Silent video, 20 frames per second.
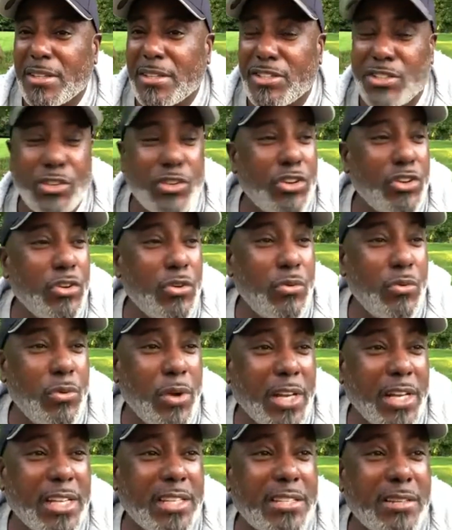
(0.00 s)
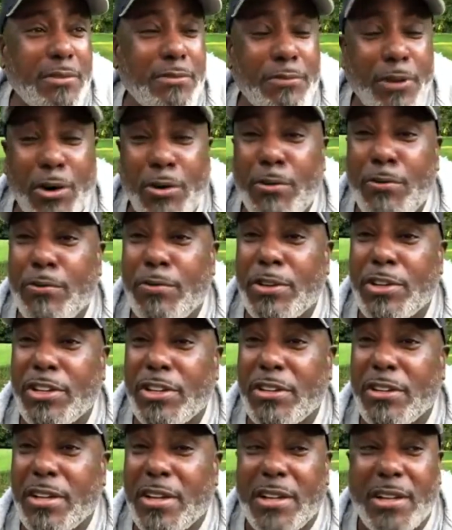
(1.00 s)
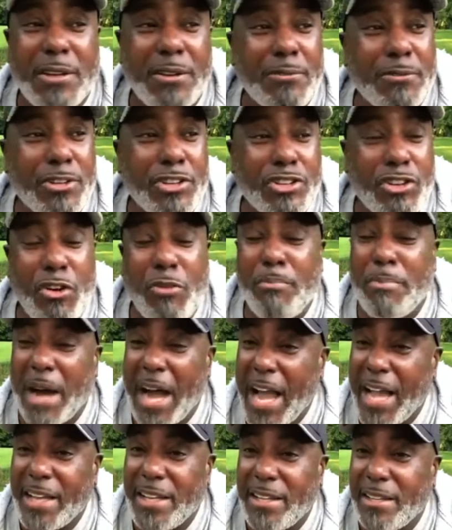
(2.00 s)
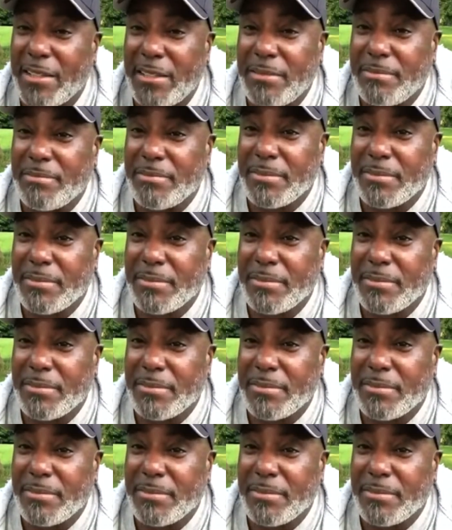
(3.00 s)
So you willing to vote for, for Joe Biden?